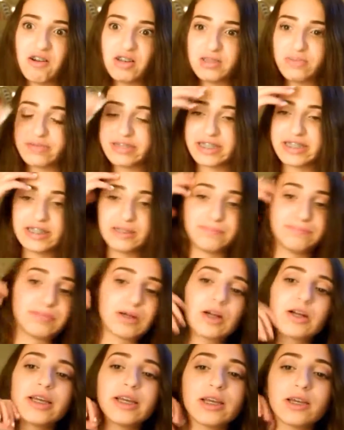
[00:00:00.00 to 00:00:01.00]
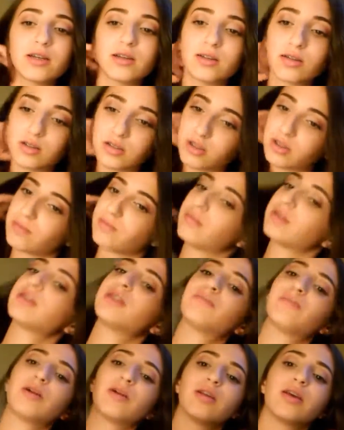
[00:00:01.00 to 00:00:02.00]
all. It smells like it's burning or
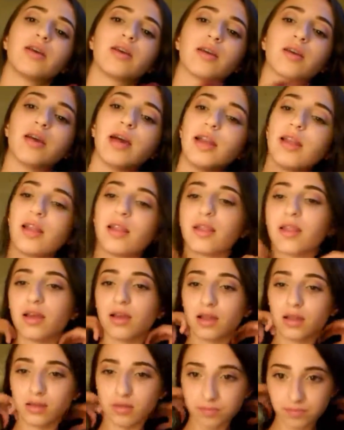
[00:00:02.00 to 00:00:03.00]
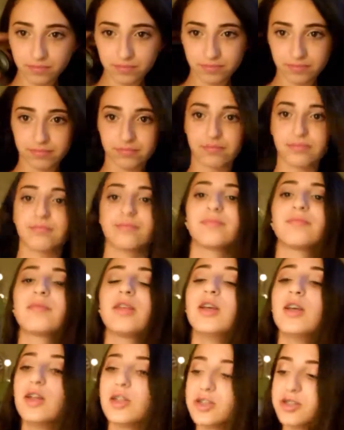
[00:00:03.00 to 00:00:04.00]
something's burning, anything.
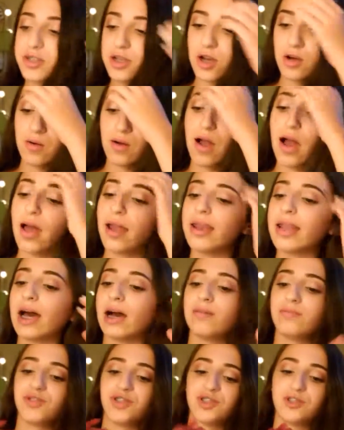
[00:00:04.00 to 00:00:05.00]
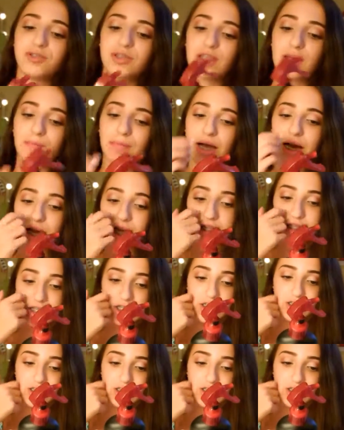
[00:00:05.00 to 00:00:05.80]
So now I'm just using my